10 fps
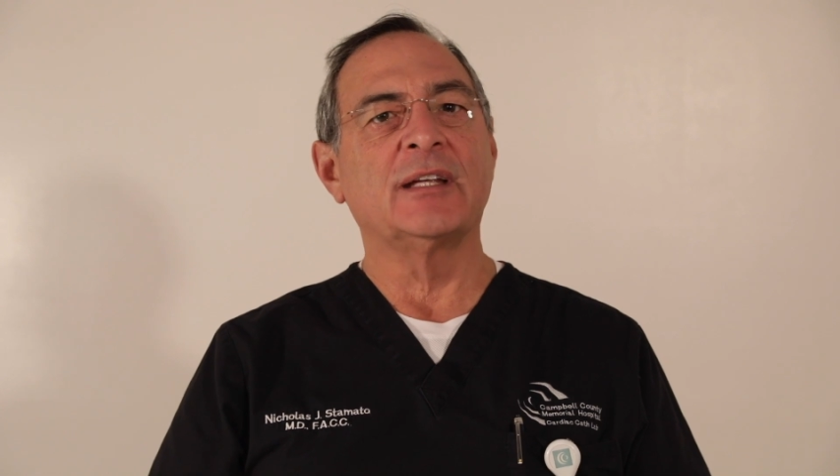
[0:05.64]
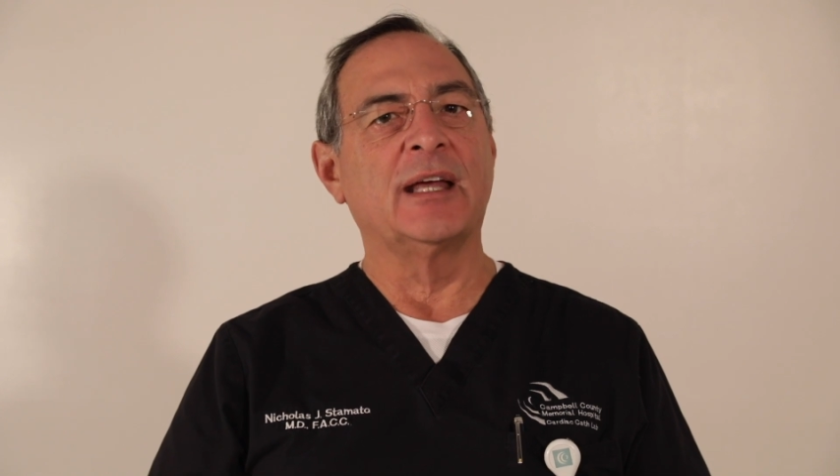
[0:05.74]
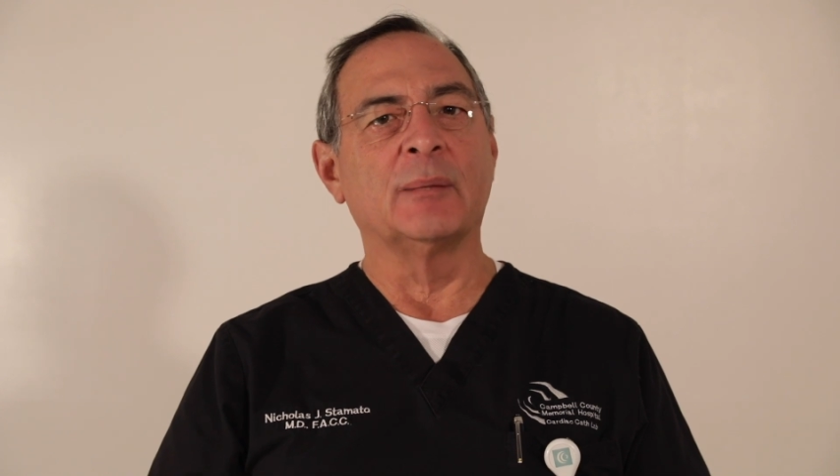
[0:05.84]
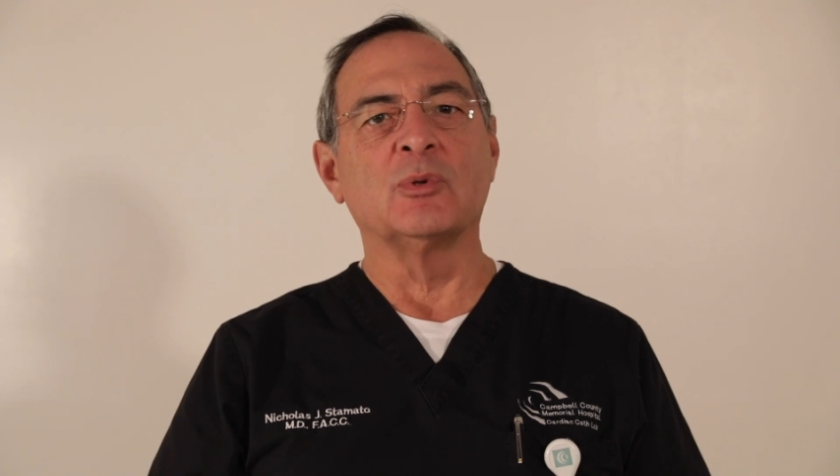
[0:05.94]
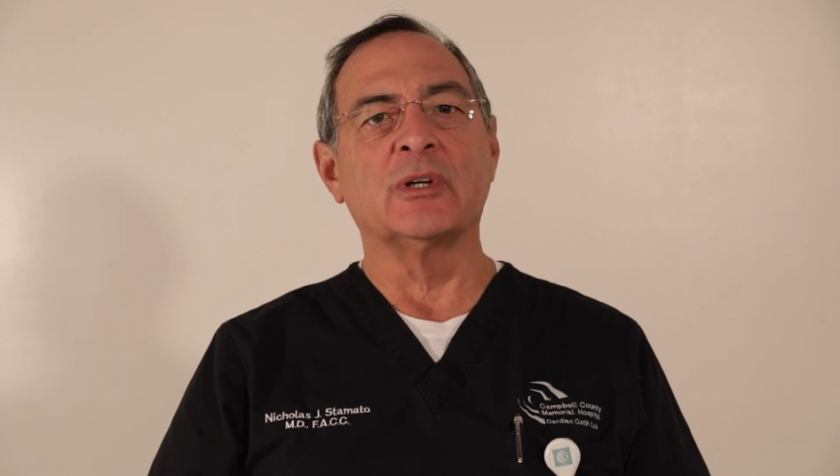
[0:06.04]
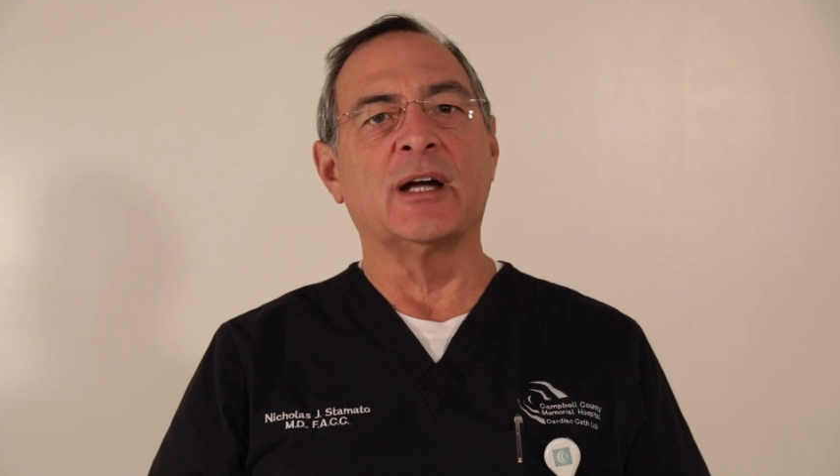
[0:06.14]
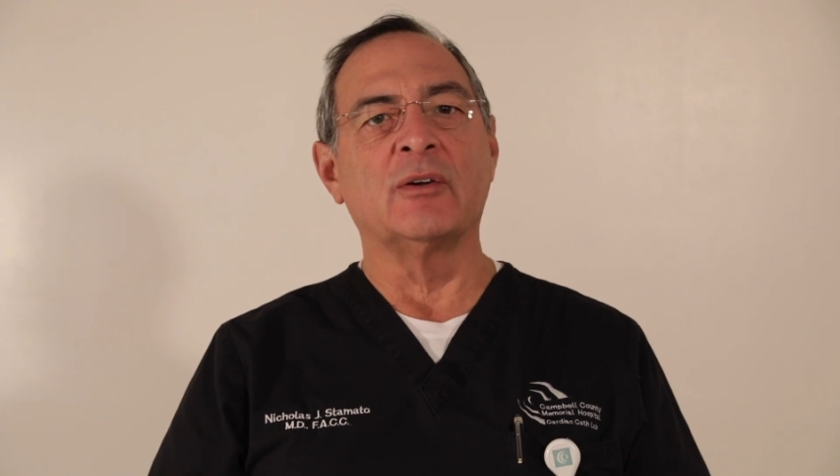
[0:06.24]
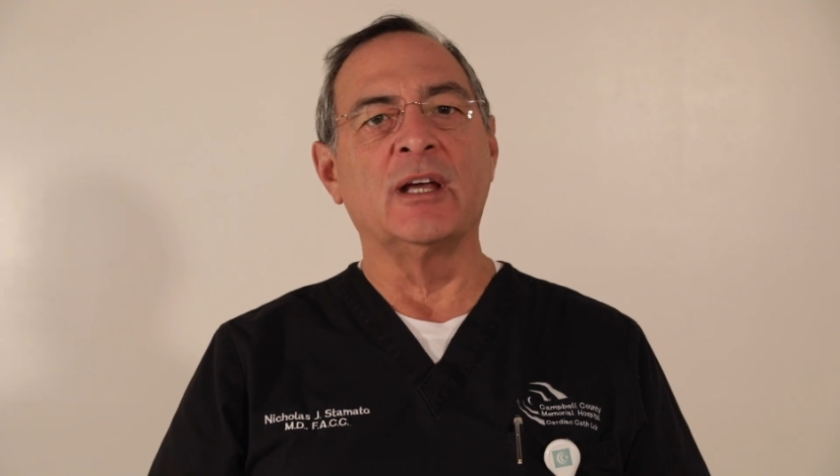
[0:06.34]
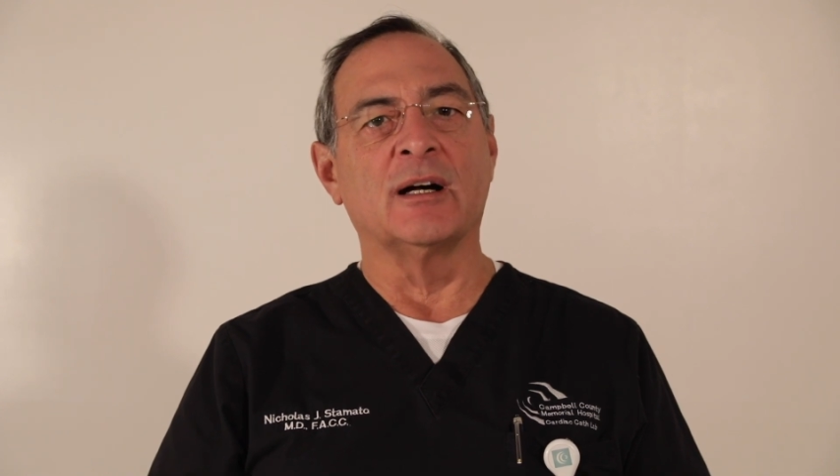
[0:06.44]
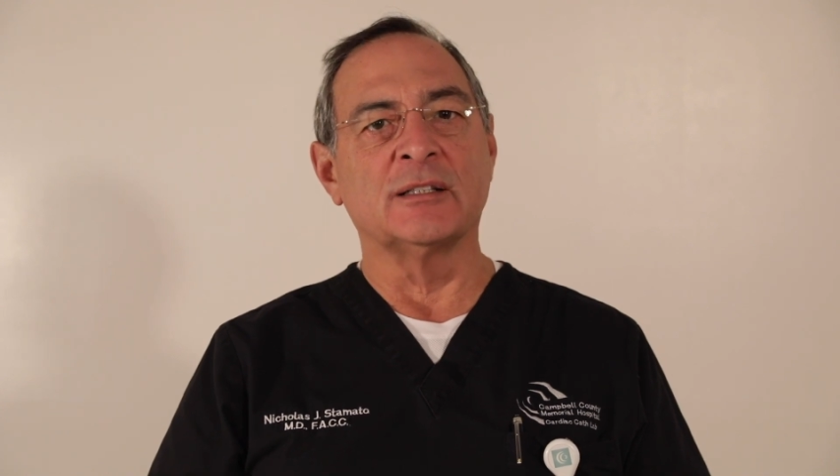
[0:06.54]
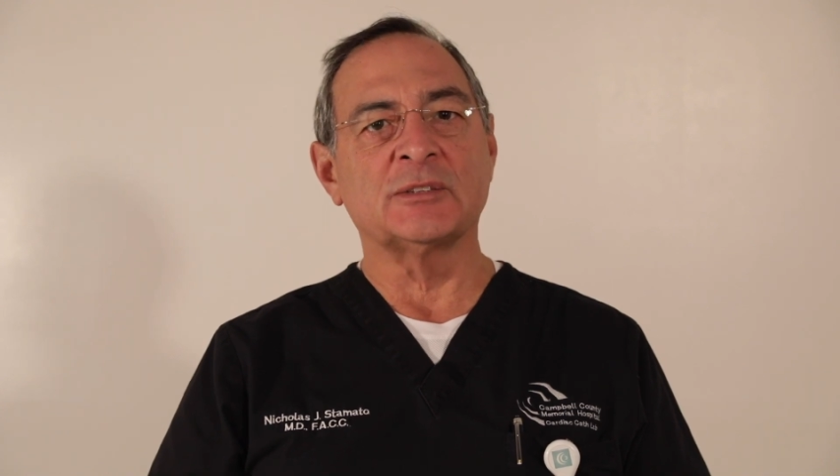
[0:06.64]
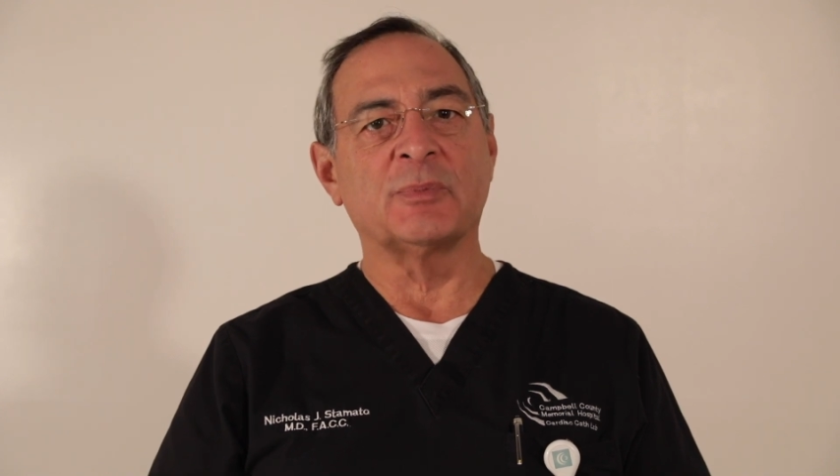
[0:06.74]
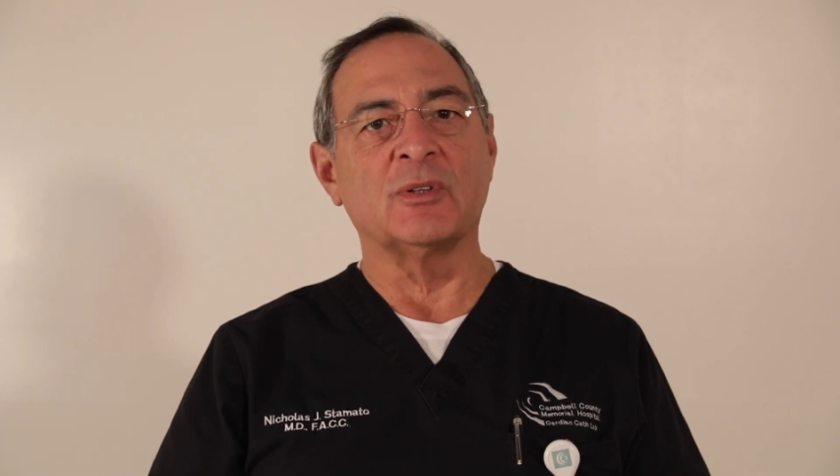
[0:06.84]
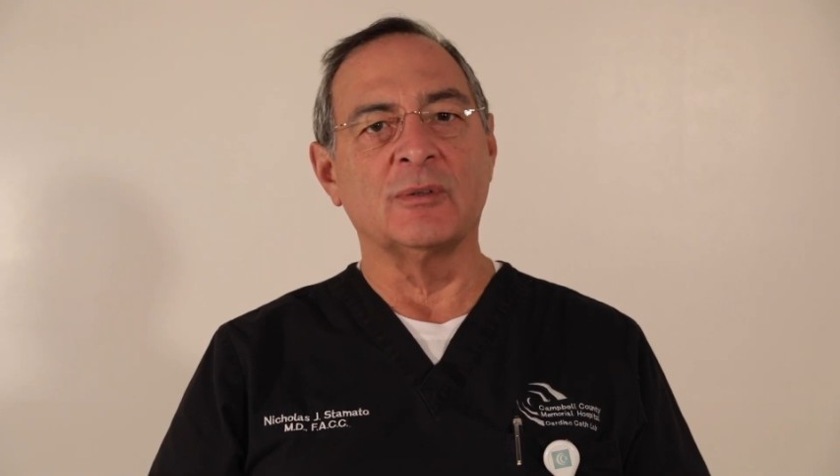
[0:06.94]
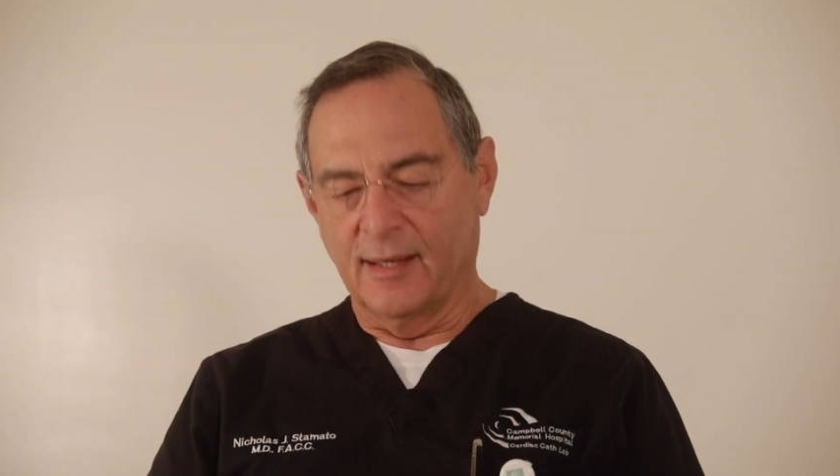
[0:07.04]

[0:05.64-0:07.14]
at Campbell County Hospital.